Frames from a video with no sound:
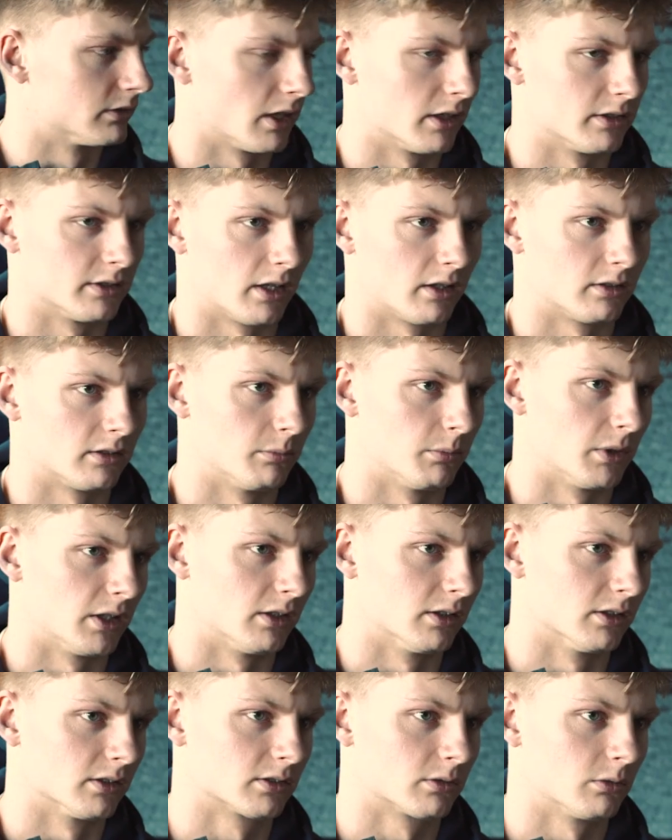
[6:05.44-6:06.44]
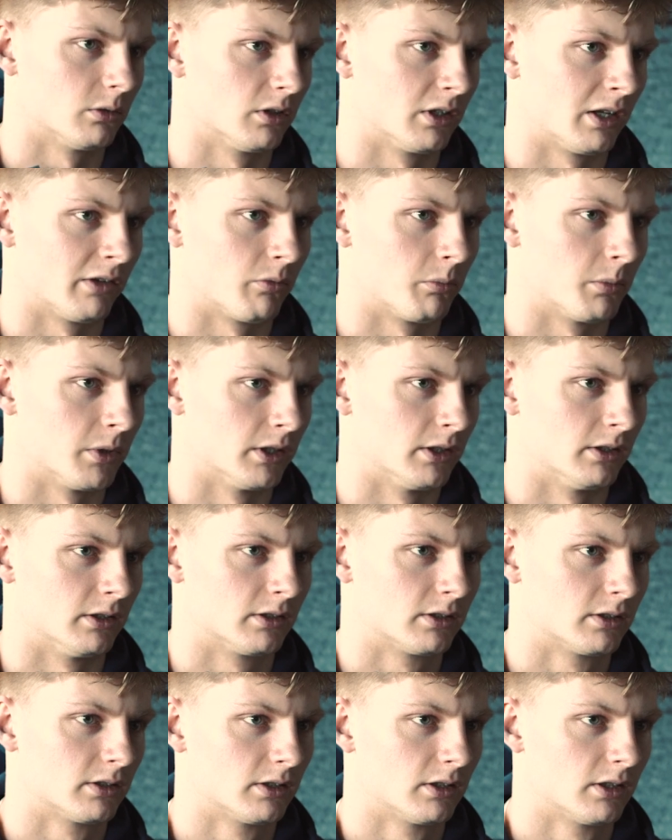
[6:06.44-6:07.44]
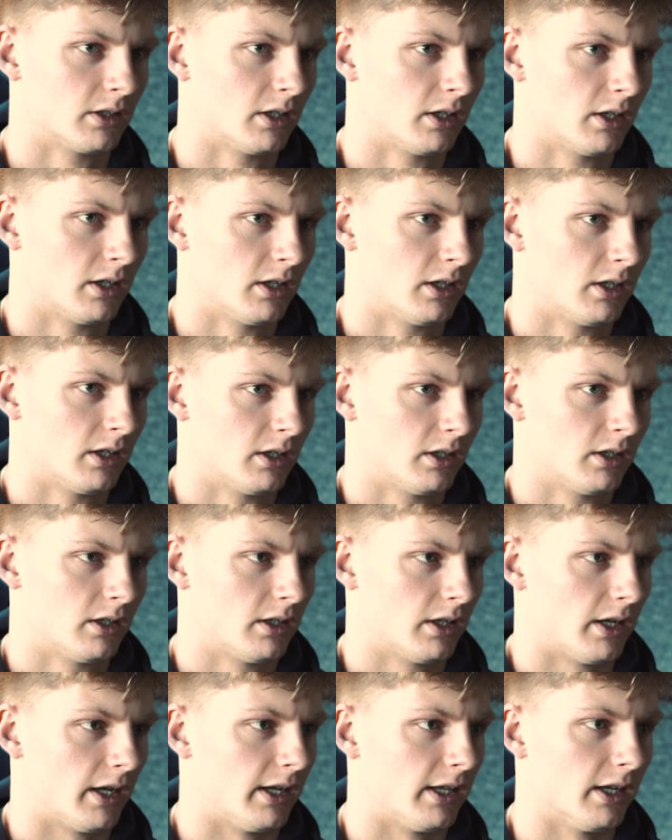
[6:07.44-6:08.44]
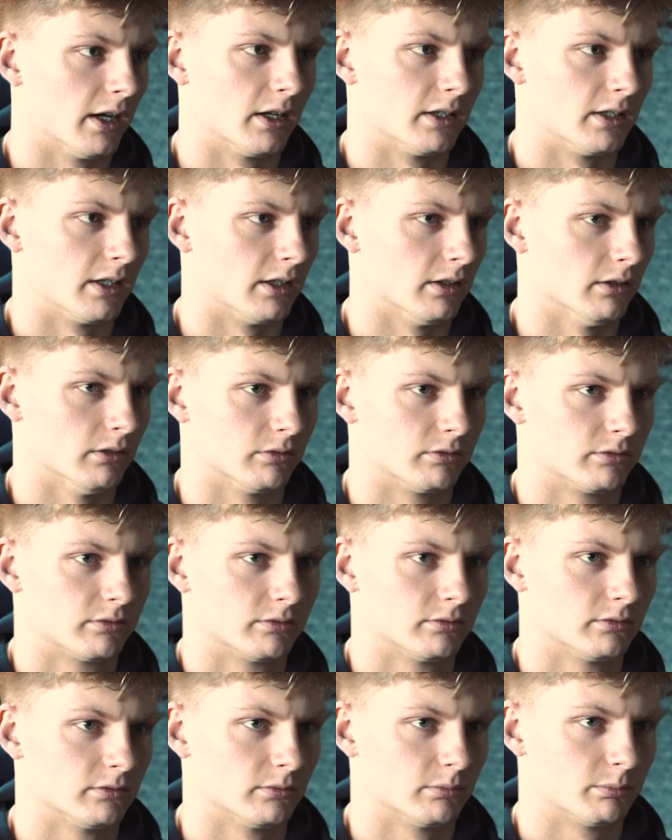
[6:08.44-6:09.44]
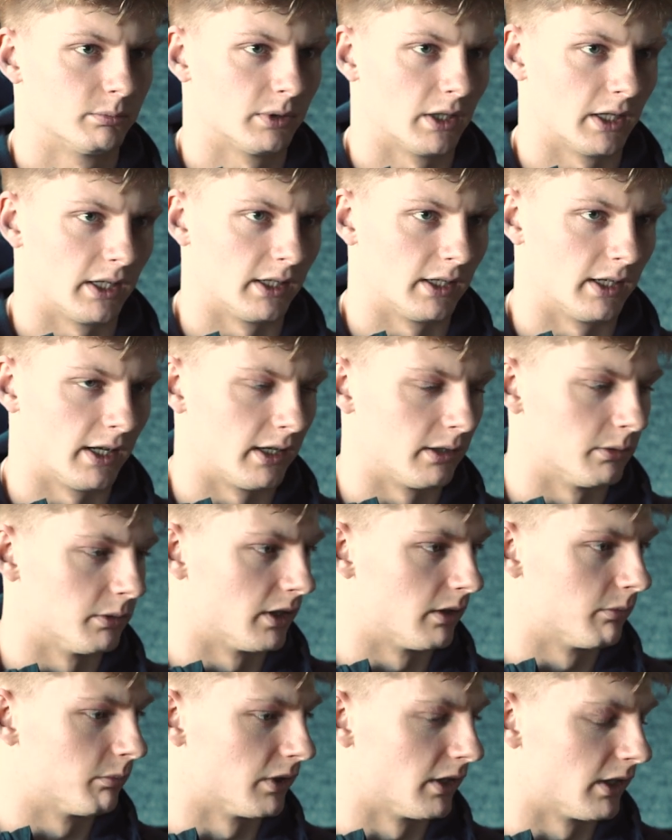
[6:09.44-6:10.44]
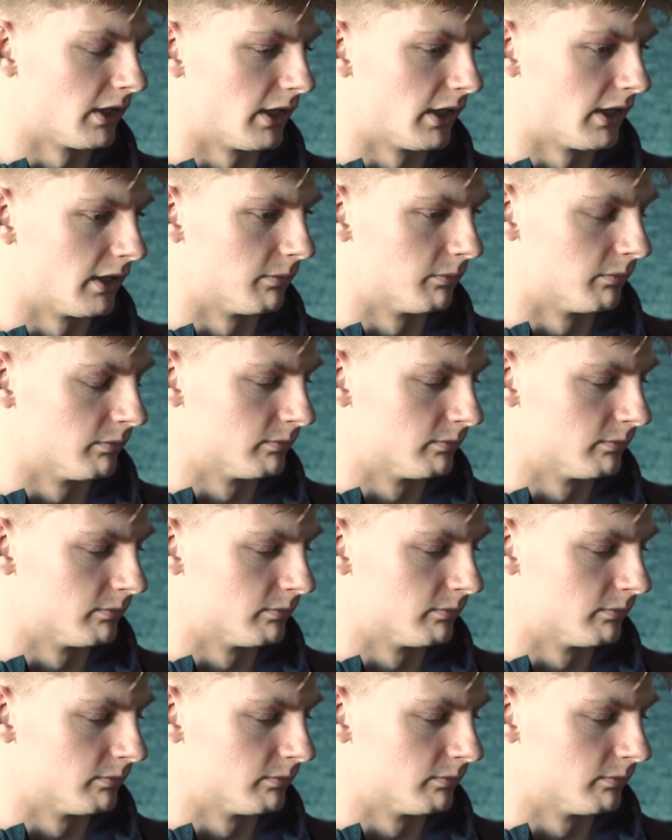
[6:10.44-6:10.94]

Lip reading: digesting being in the squad. Never mind any idea of playing in any way. But